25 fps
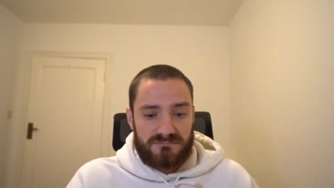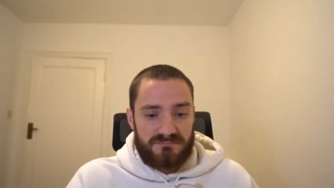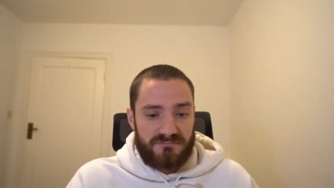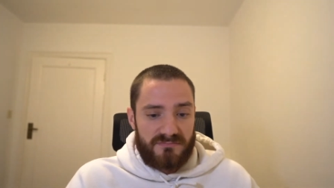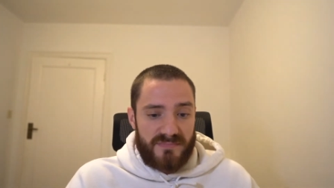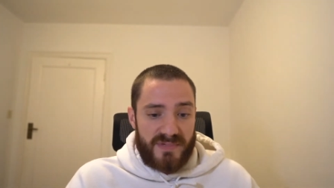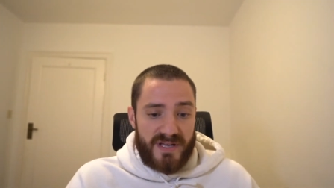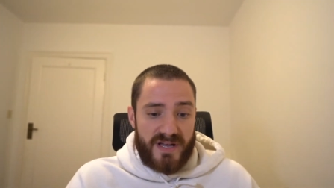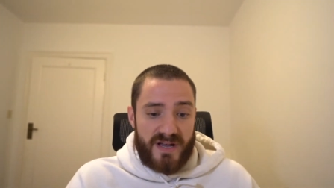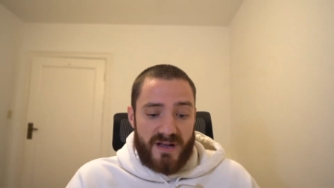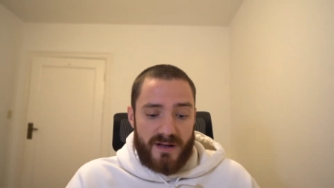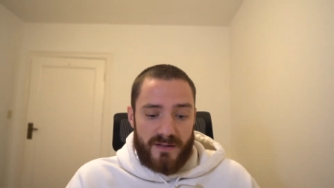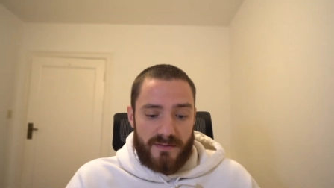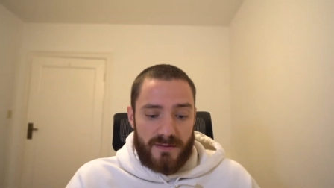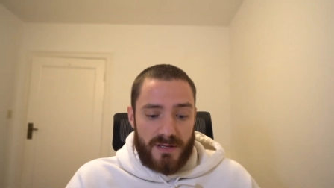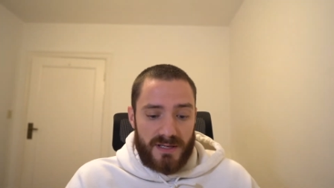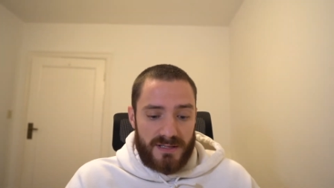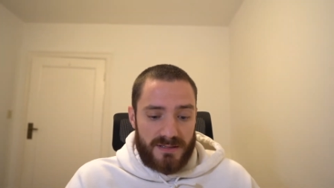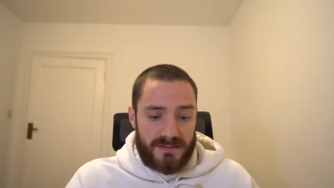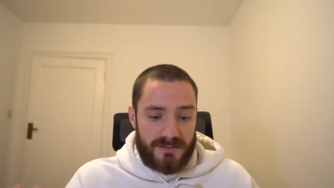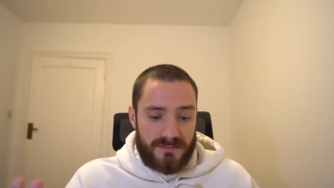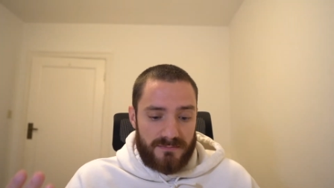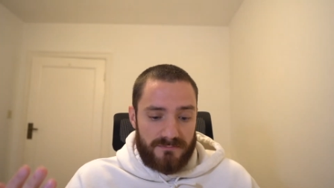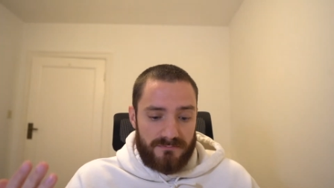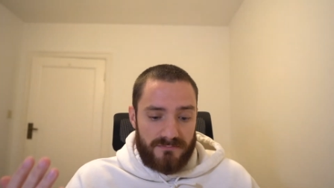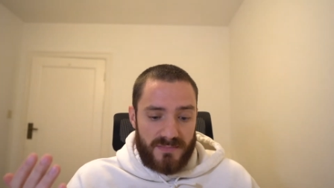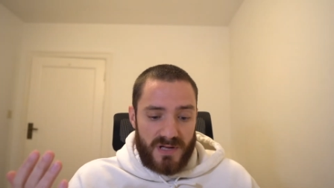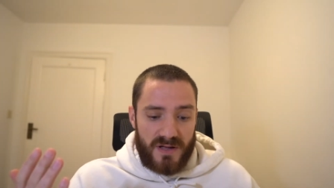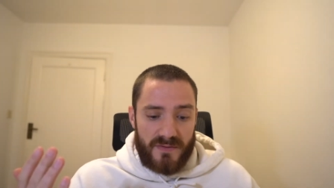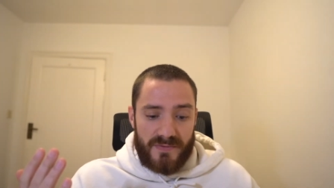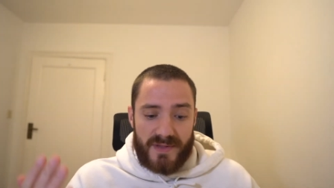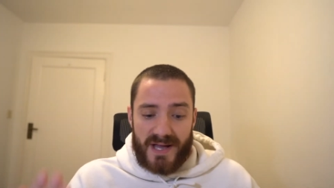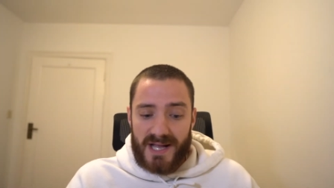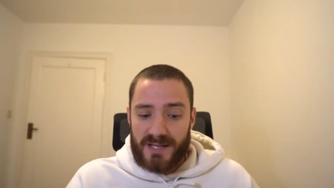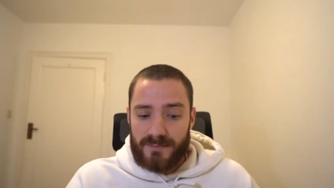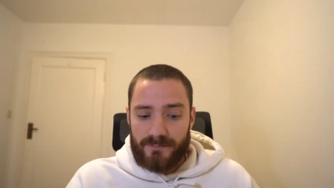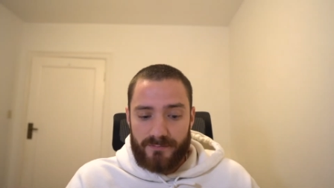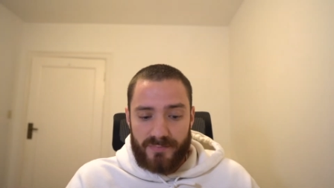yeah, that on
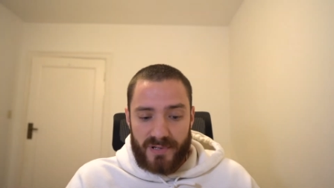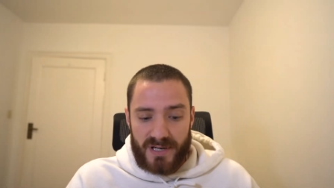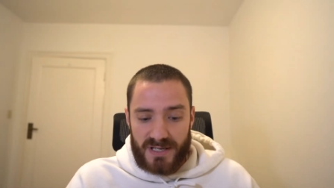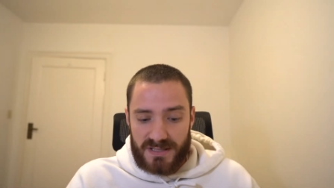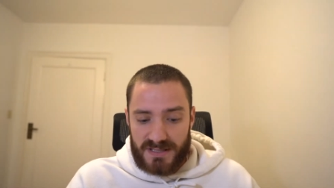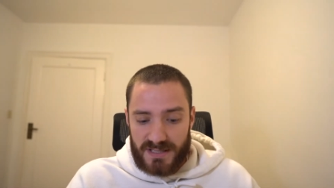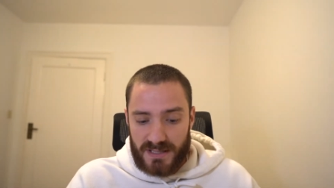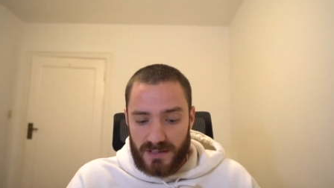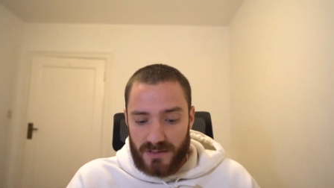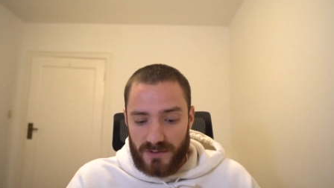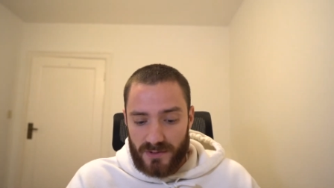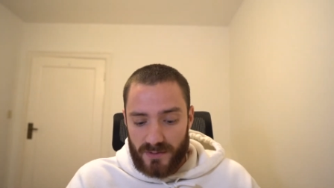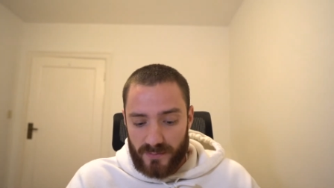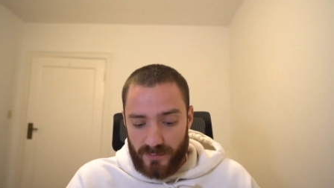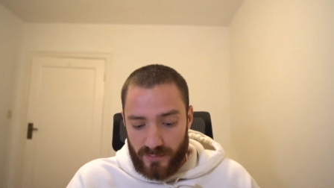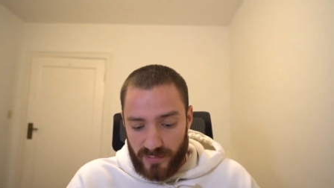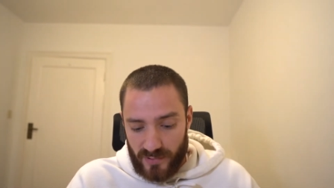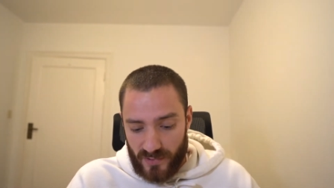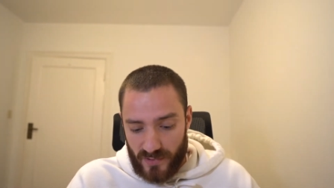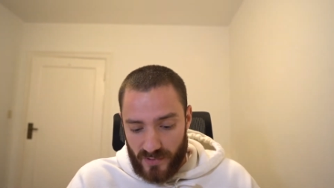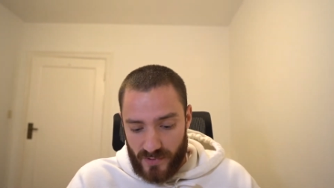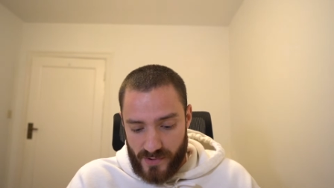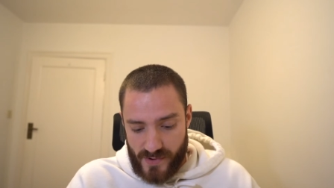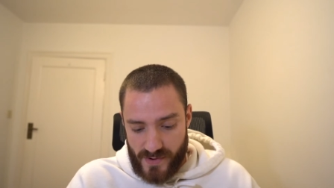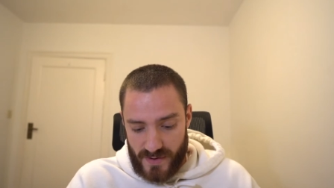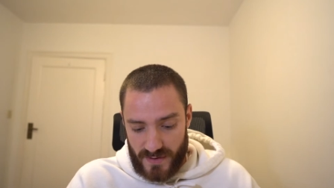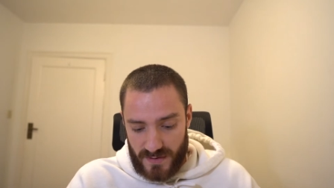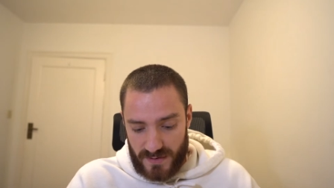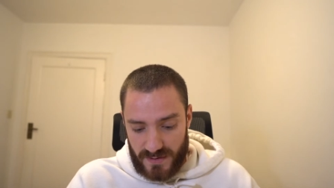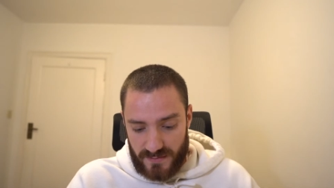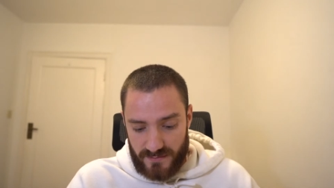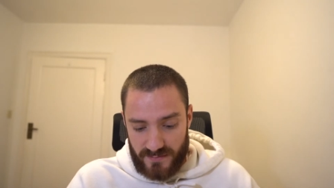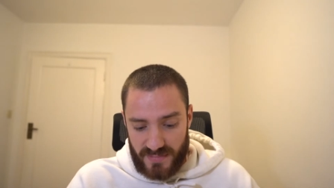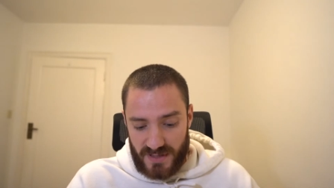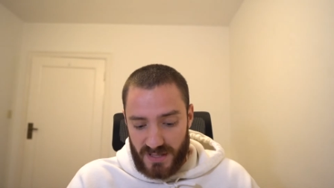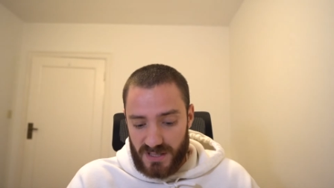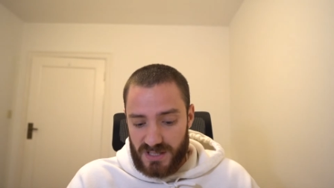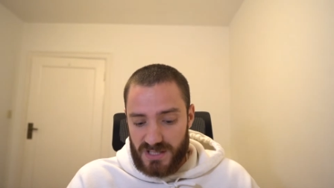that particular point
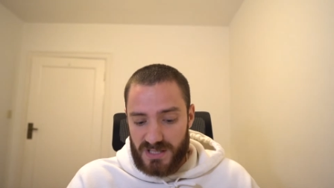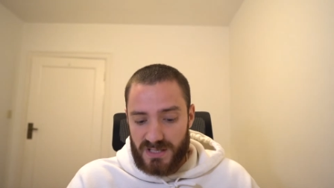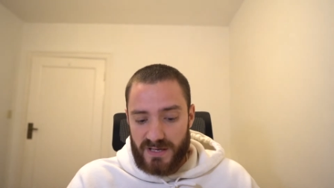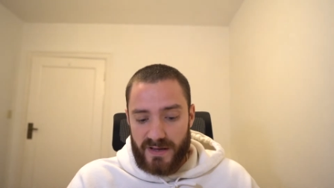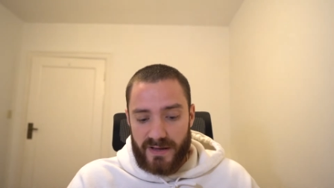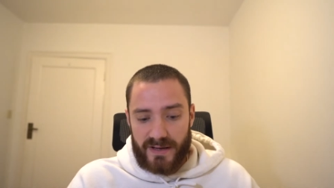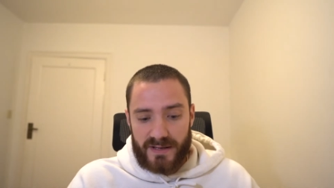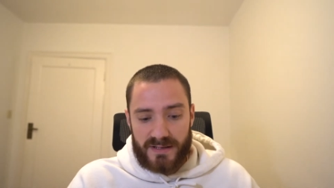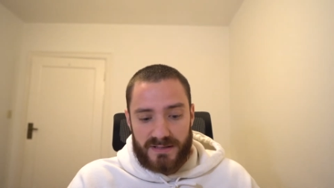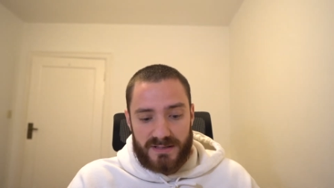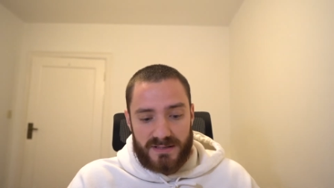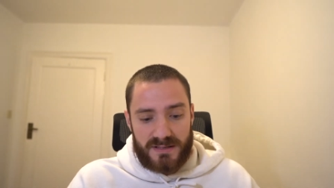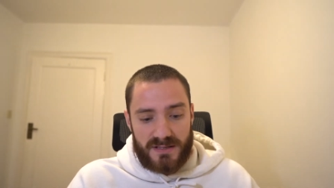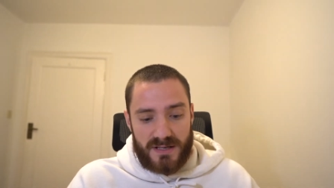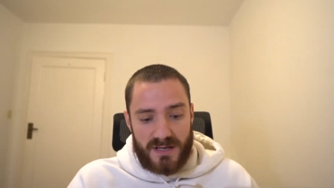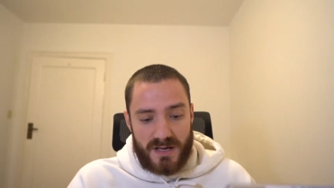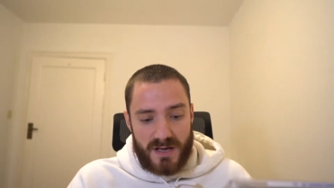PGX